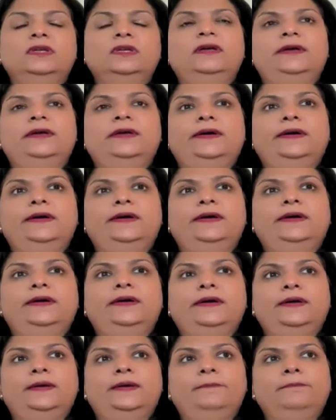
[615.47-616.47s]

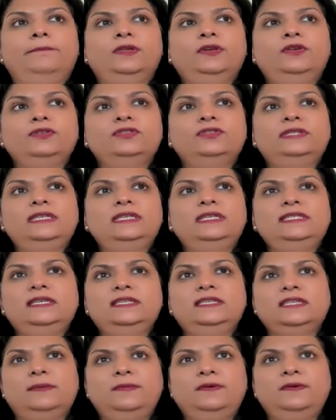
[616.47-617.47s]
So these are some
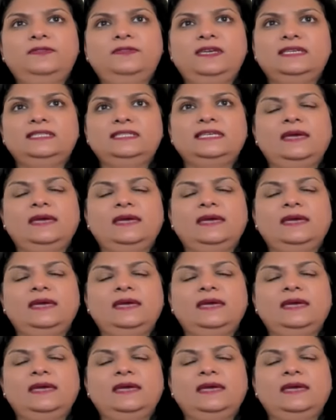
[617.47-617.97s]
of the examples